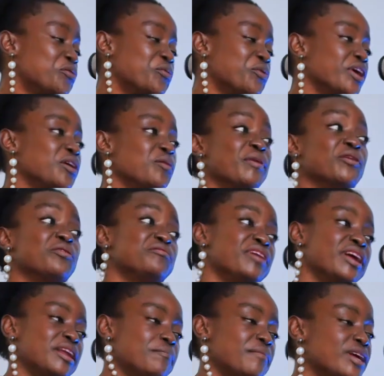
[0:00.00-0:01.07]
work. You might not
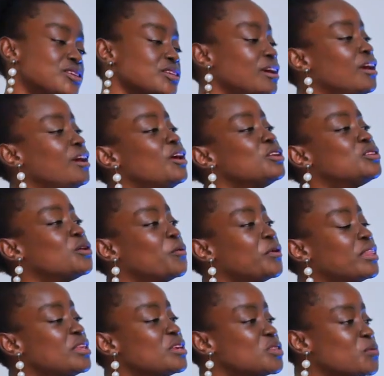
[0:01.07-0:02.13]
find a match. So
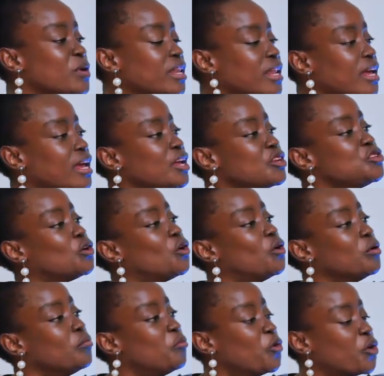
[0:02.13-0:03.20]
with this one, they get your
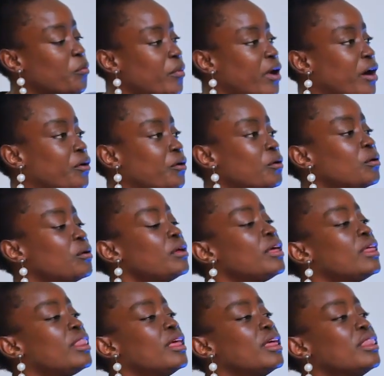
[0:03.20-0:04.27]
own bone marrow.
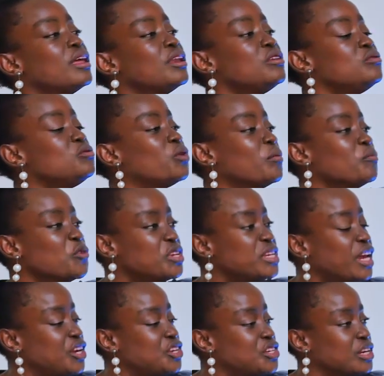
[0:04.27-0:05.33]
Then they do a
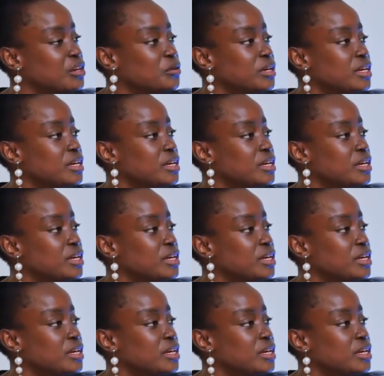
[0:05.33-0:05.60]
mutation on